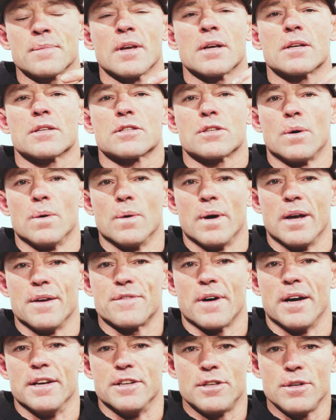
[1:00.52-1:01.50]
So
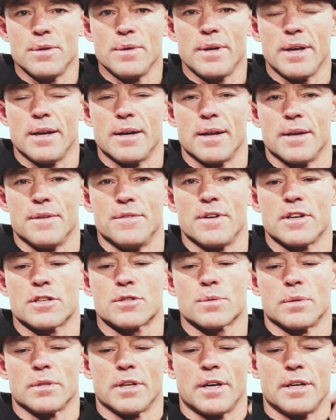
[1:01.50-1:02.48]
if I do need a
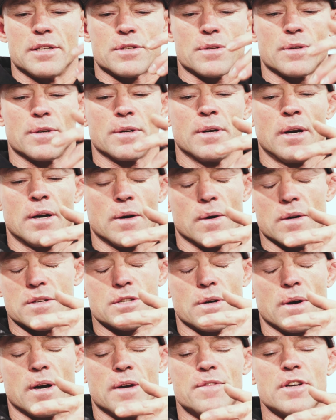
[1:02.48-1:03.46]
visual laser, or
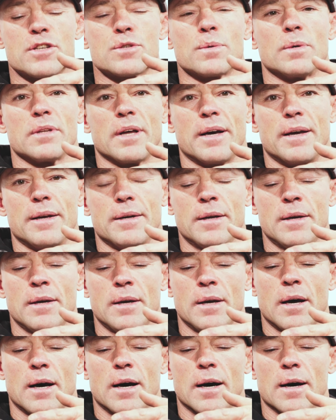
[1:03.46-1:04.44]
sorry, a visual light,
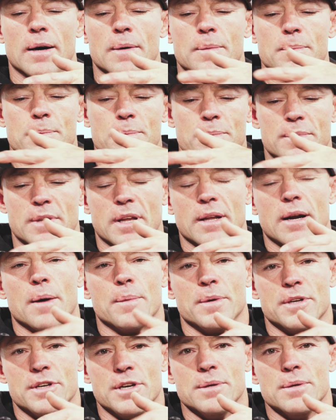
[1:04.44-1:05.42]
then I
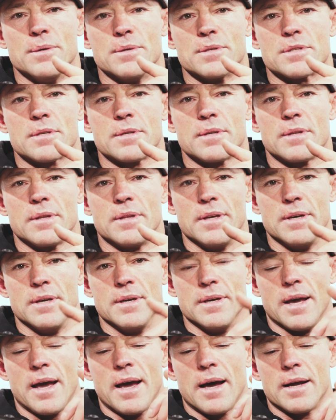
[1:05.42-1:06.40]
would use
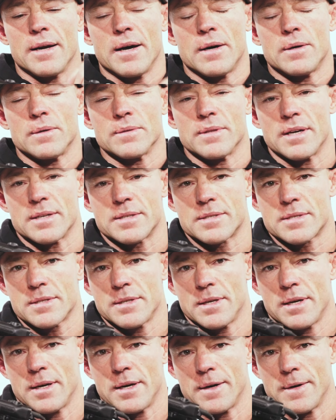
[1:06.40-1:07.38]
the handheld
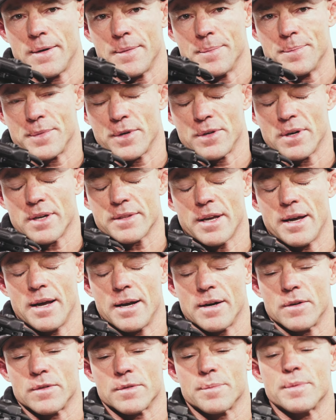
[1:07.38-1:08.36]
that's, or not the
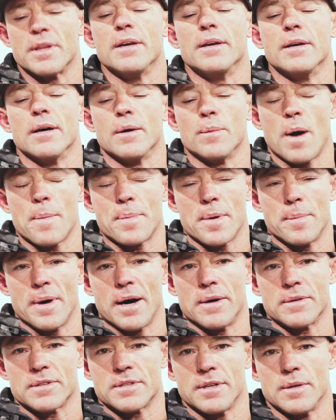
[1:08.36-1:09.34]
handheld, the weapon
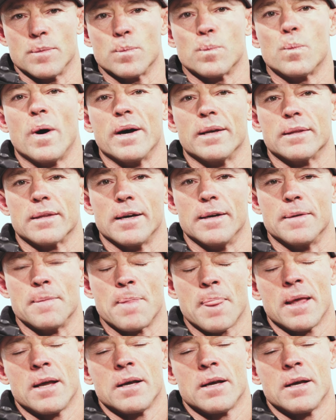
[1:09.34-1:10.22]
mounted white light.